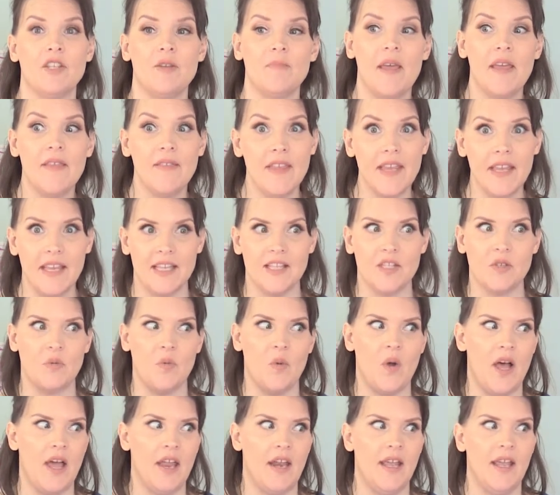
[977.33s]
You may think it's
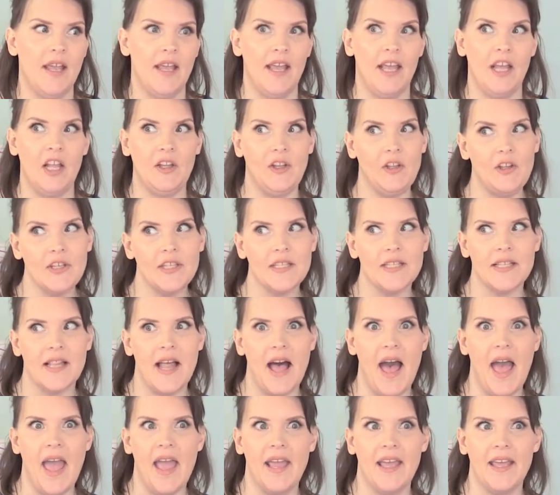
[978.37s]
what it looks
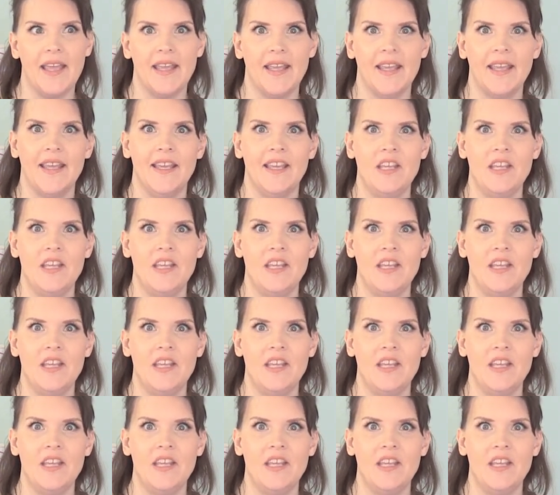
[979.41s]
like.